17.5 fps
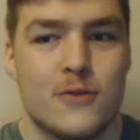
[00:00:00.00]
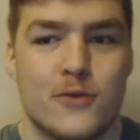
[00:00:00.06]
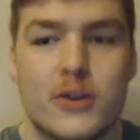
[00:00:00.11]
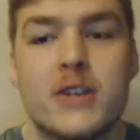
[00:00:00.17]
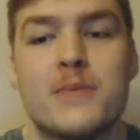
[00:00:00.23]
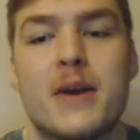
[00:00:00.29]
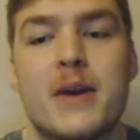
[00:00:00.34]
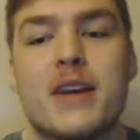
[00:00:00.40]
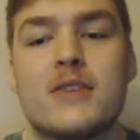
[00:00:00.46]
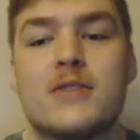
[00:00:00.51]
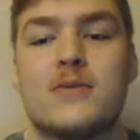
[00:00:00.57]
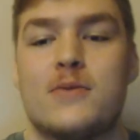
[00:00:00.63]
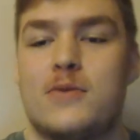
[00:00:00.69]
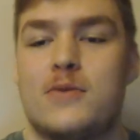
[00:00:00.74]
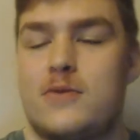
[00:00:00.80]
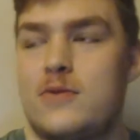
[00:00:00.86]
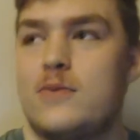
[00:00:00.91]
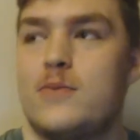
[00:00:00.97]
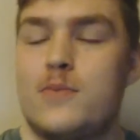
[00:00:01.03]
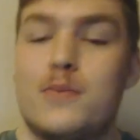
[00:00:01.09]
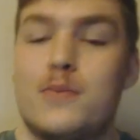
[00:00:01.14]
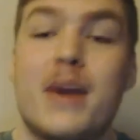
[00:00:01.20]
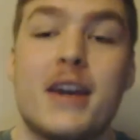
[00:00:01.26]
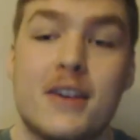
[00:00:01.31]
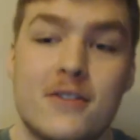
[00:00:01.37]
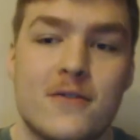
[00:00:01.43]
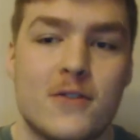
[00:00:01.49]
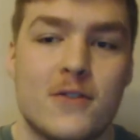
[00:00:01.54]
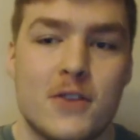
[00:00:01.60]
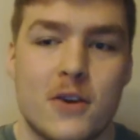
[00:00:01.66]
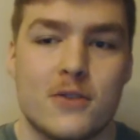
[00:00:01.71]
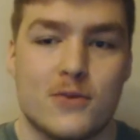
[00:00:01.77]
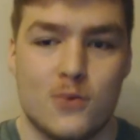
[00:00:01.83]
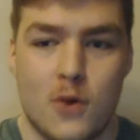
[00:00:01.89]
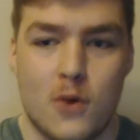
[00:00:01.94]
It really makes making the
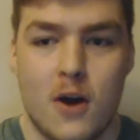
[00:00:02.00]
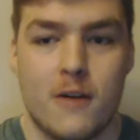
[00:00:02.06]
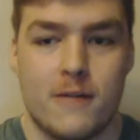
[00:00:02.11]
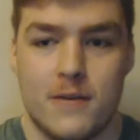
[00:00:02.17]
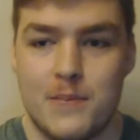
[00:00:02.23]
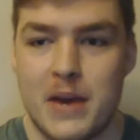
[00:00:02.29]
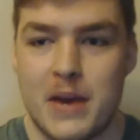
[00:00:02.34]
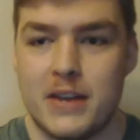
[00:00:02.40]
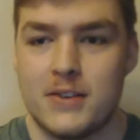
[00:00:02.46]
videos worth it.